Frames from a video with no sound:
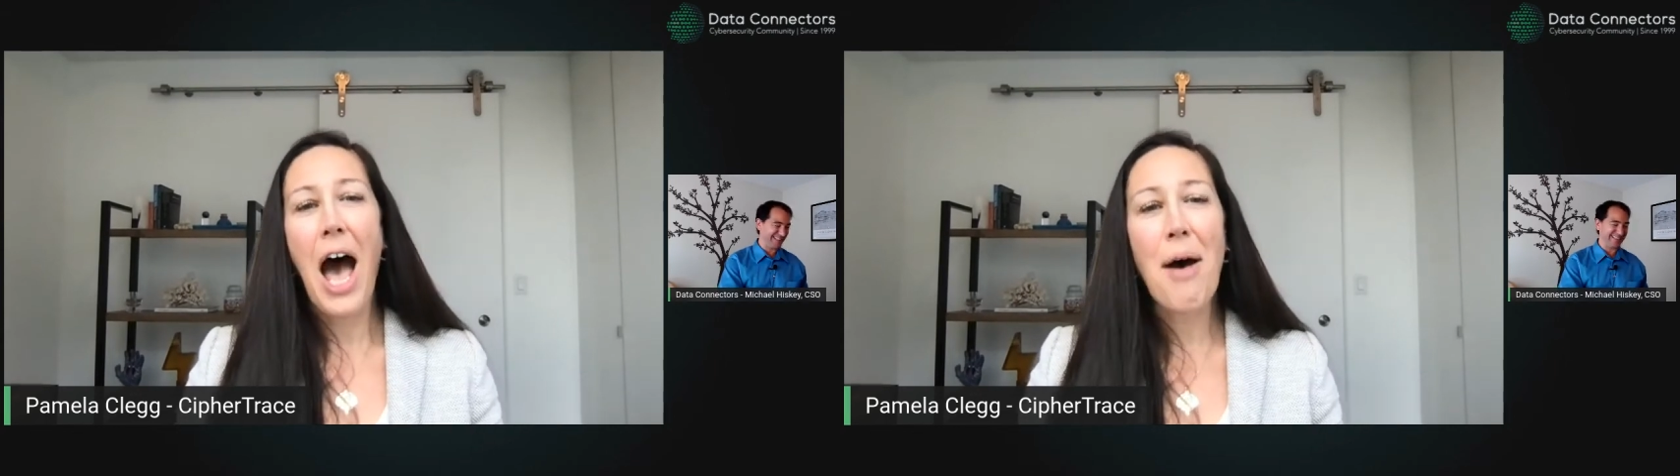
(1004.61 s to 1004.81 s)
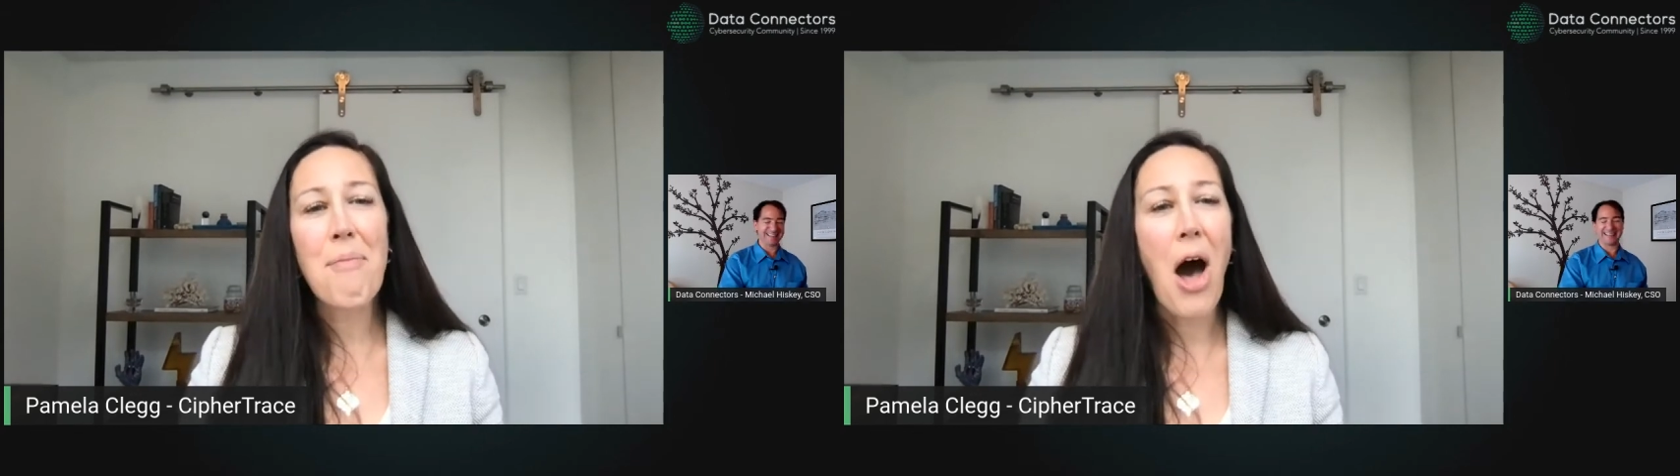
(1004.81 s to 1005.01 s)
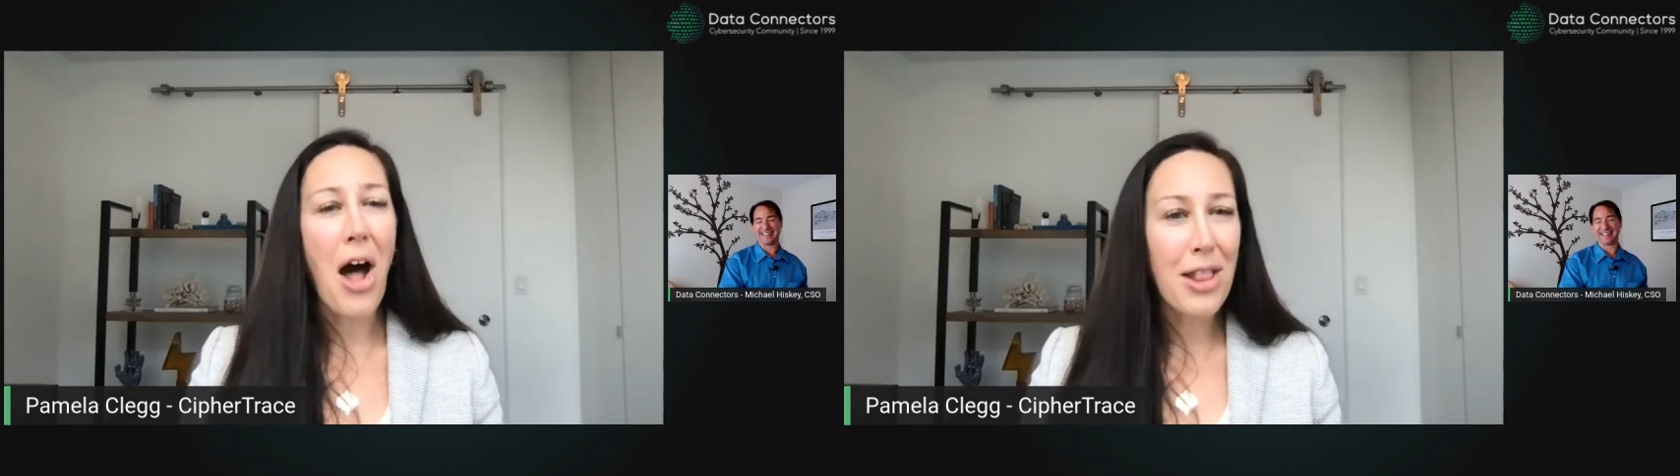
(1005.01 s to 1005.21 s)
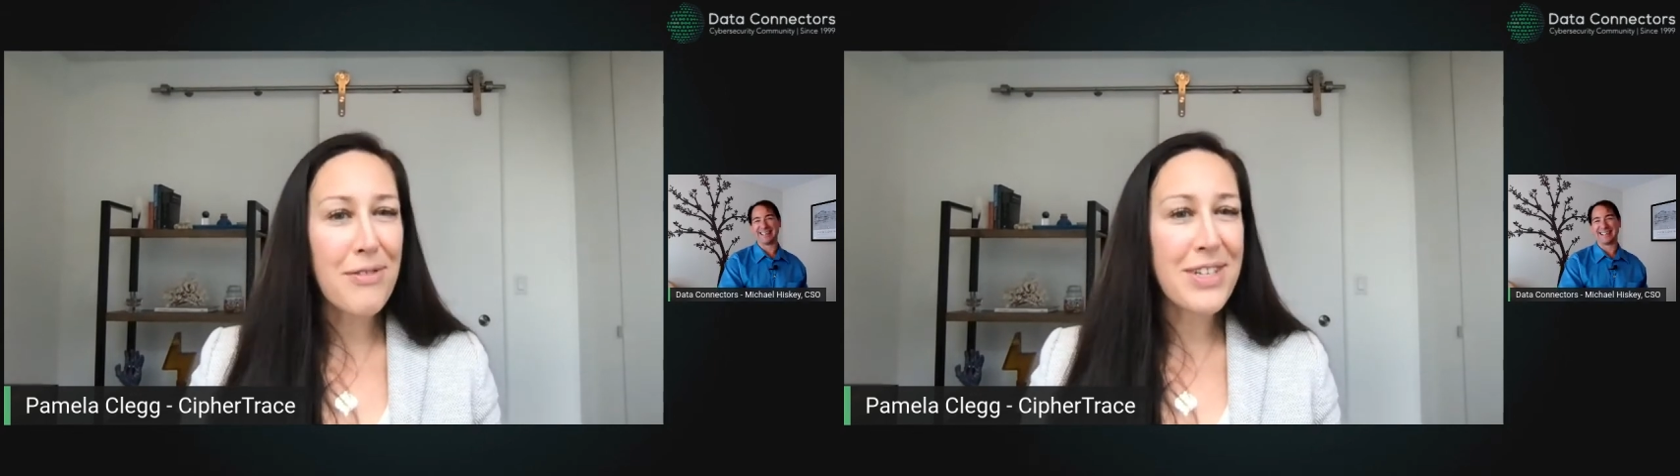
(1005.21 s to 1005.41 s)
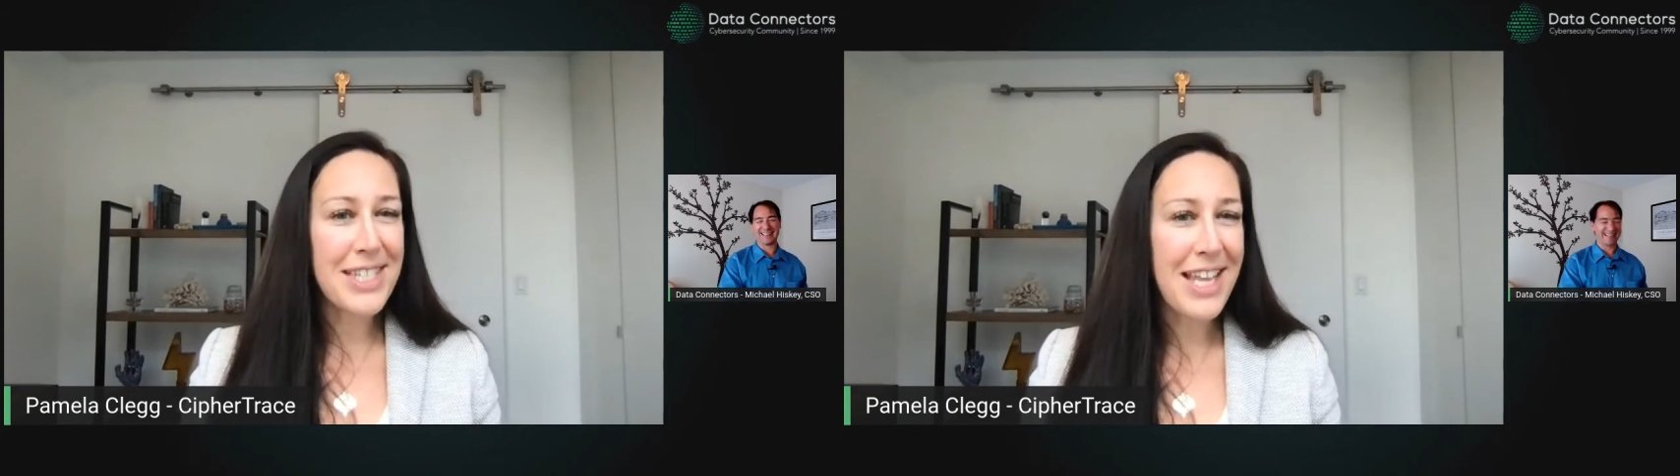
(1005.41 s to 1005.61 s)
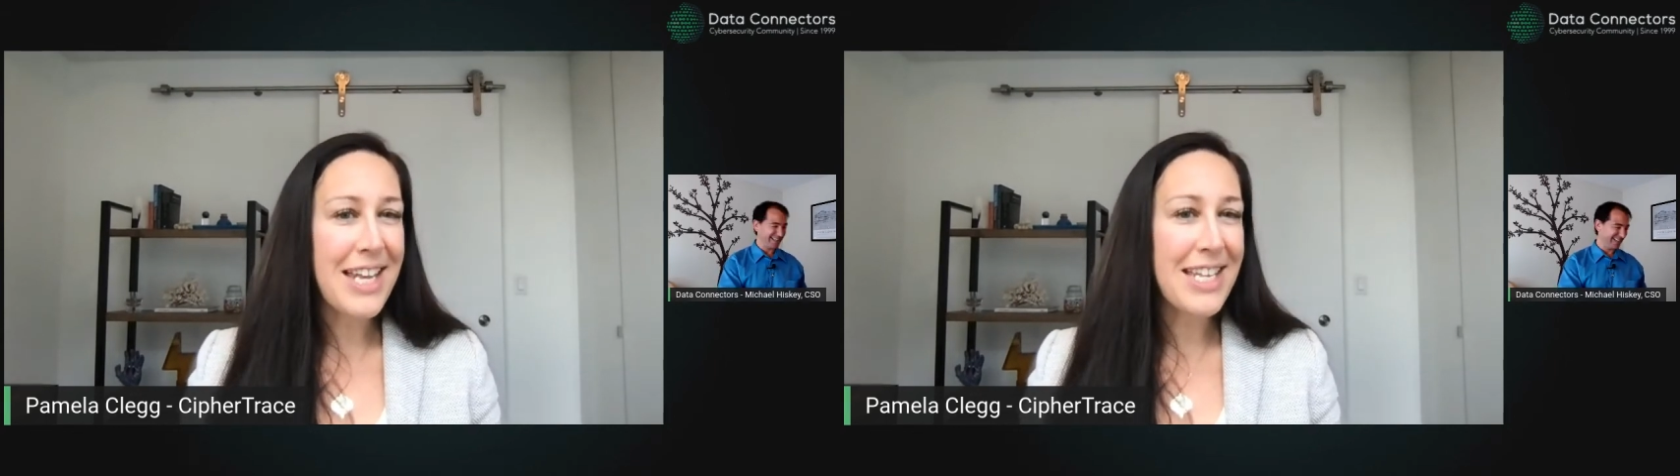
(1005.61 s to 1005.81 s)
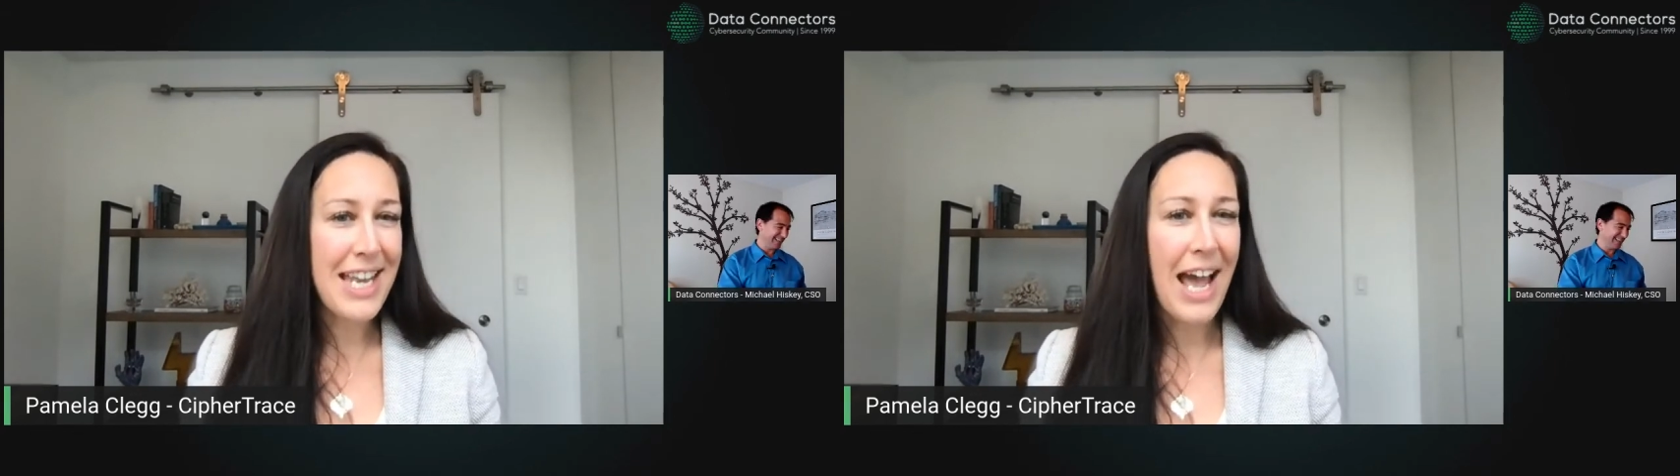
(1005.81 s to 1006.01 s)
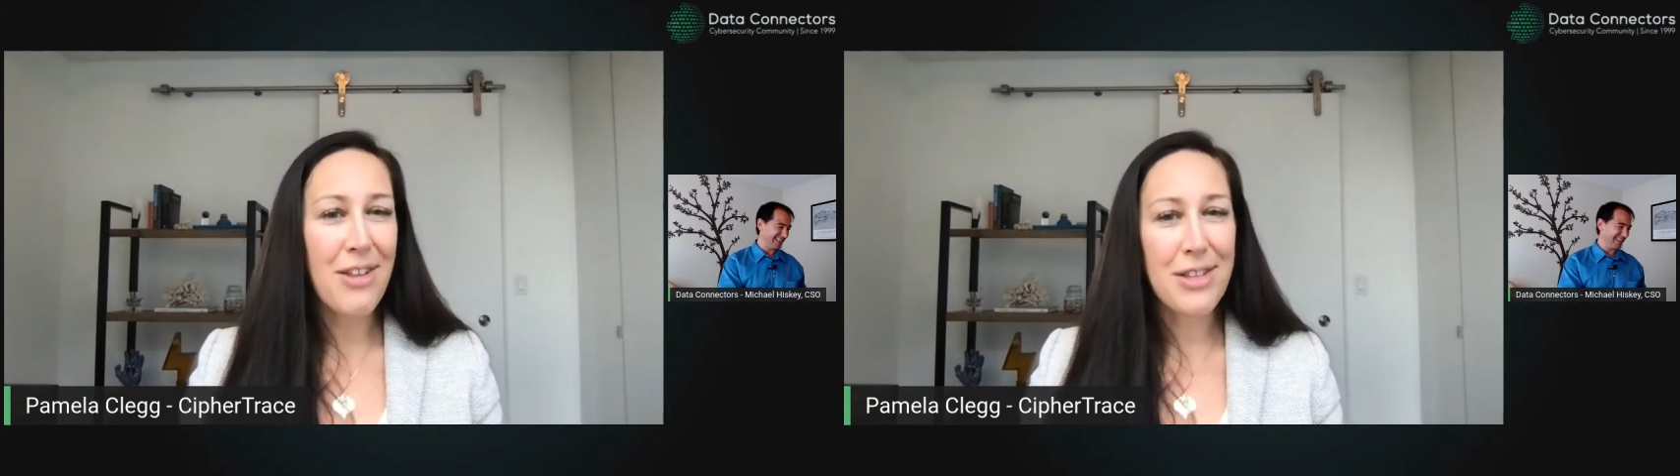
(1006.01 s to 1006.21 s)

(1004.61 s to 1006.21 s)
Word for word: Um, all of a sudden now